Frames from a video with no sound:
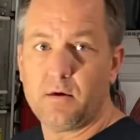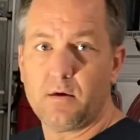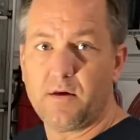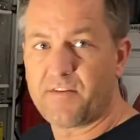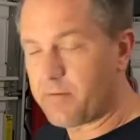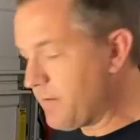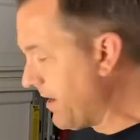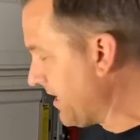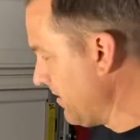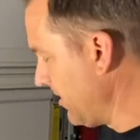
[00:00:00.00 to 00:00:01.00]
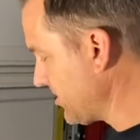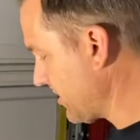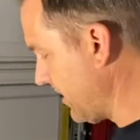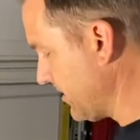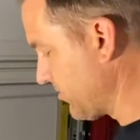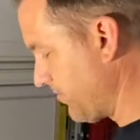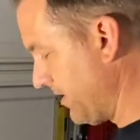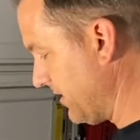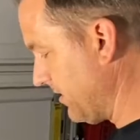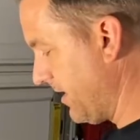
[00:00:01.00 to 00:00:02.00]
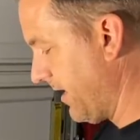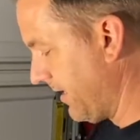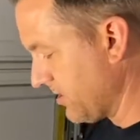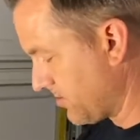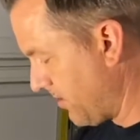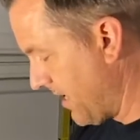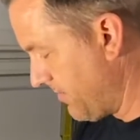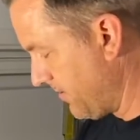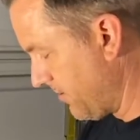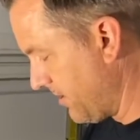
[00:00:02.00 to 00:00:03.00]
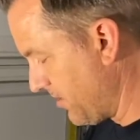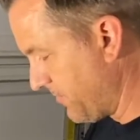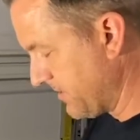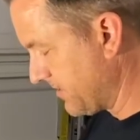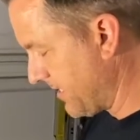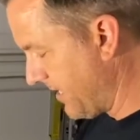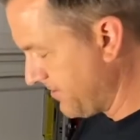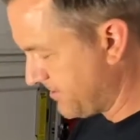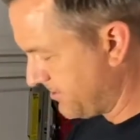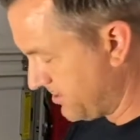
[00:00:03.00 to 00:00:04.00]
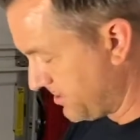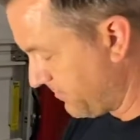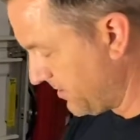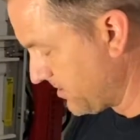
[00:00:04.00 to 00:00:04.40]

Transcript: If you're gonna be making a bunch of cuts repeatedly, I just grab either another piece of tile. This is just a piece